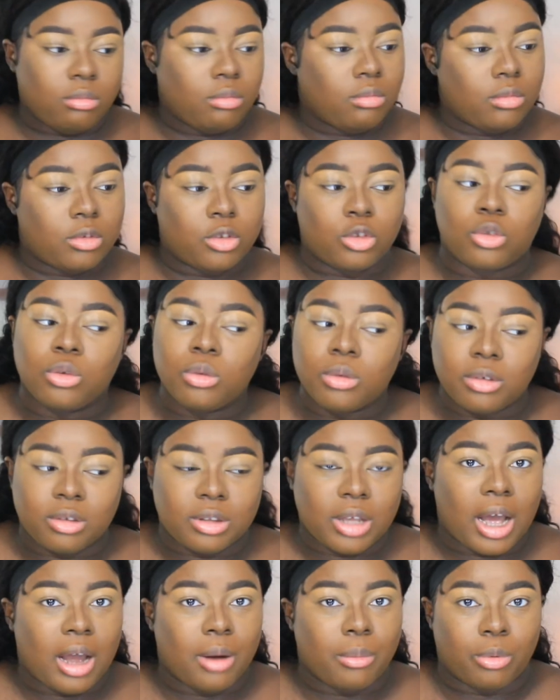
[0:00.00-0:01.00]

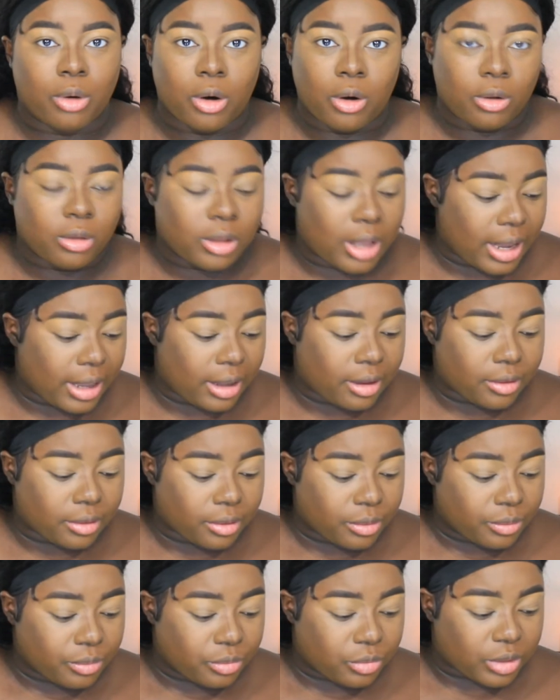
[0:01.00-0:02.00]
suicide, bro, like,
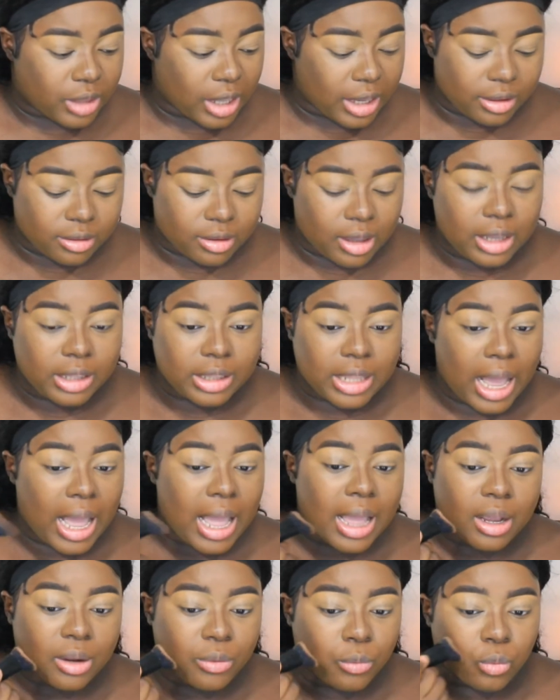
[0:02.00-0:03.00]
things like
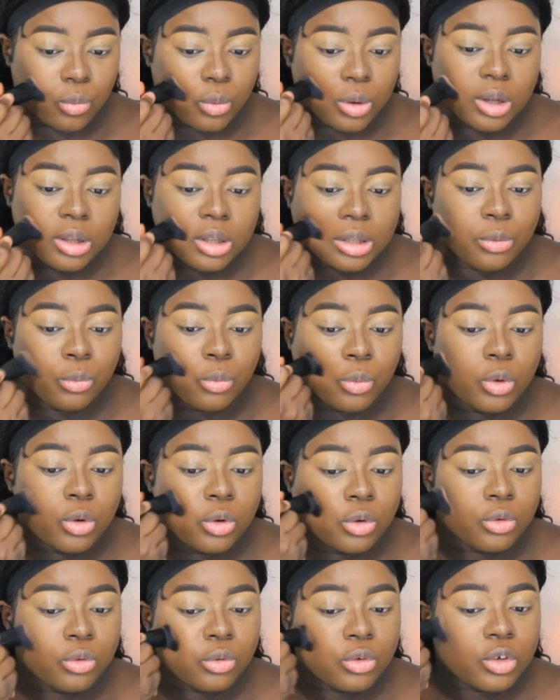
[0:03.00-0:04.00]
that really
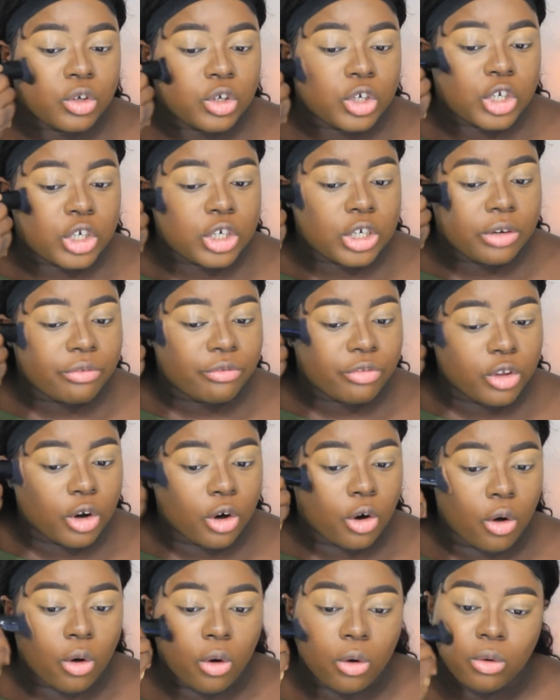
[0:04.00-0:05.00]
will shift their
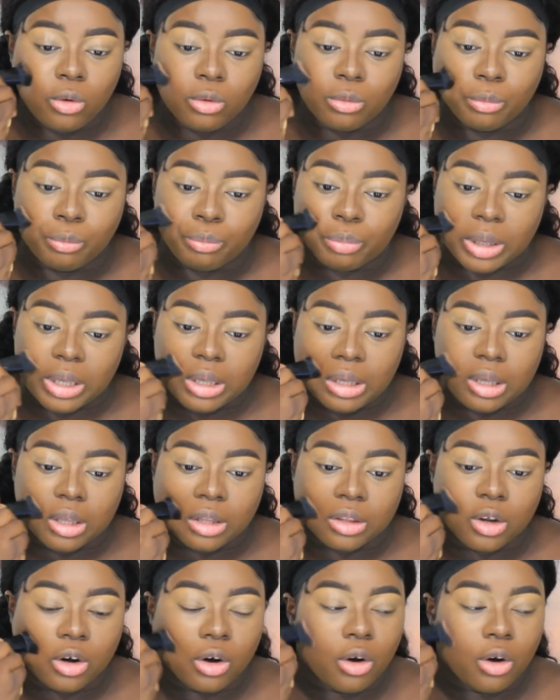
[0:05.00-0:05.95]
whole being, their